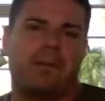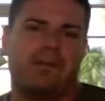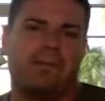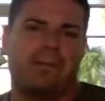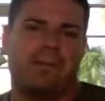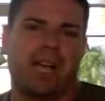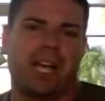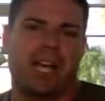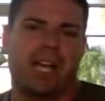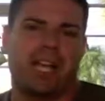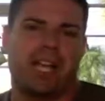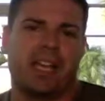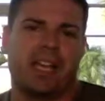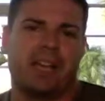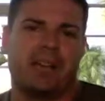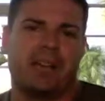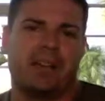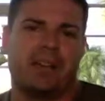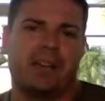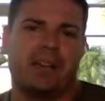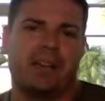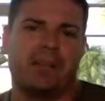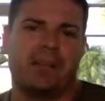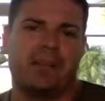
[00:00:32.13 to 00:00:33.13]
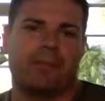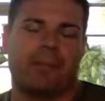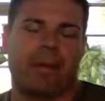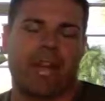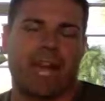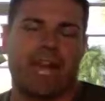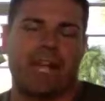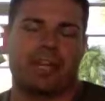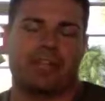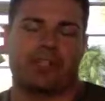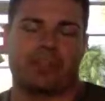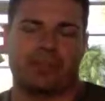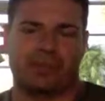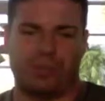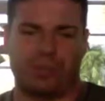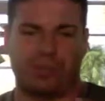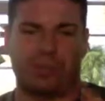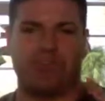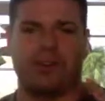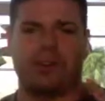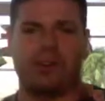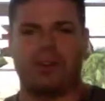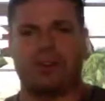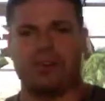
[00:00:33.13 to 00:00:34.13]
my
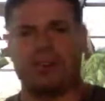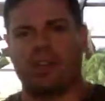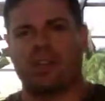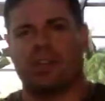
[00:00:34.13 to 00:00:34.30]
actual